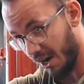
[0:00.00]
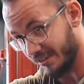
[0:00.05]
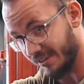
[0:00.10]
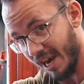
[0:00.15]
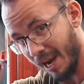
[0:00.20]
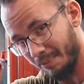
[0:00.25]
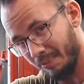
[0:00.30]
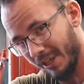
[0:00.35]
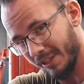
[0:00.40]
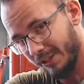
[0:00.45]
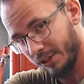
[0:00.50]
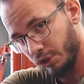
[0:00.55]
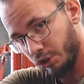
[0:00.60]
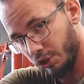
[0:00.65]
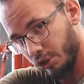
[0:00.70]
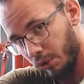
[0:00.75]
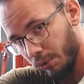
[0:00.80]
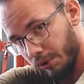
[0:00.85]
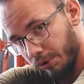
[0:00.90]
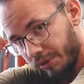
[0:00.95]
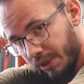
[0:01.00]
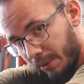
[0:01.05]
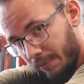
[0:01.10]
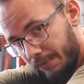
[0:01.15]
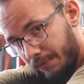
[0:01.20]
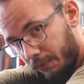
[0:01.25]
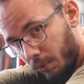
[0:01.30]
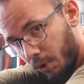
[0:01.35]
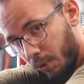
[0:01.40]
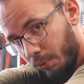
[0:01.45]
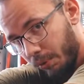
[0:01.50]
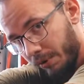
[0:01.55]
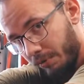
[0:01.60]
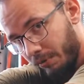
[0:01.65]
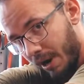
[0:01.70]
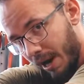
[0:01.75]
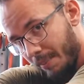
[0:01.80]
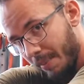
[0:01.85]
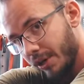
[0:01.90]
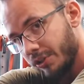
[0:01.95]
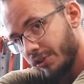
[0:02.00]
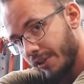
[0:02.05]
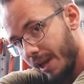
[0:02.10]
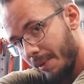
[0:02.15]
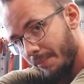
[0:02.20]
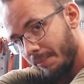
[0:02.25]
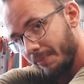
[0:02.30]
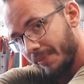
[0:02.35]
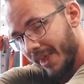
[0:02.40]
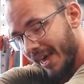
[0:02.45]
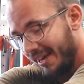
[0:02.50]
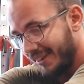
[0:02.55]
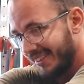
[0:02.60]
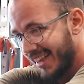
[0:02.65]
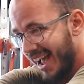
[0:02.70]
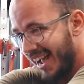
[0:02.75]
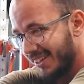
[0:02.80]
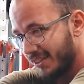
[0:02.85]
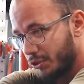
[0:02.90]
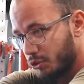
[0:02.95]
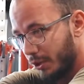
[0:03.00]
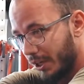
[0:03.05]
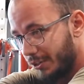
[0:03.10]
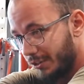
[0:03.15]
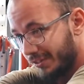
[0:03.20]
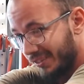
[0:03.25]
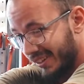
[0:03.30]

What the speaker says: time. Let these shoulders come forward, right? Make sure that lat stretches